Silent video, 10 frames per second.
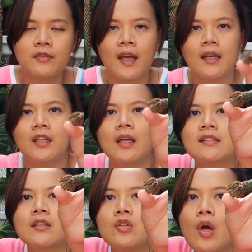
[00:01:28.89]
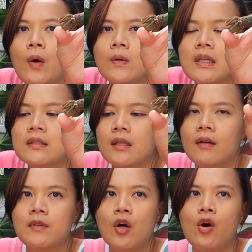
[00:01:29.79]
cut it as a node instead
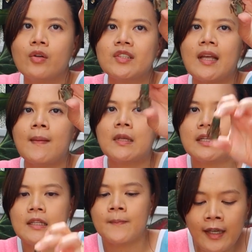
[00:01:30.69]
of the whole stem in it,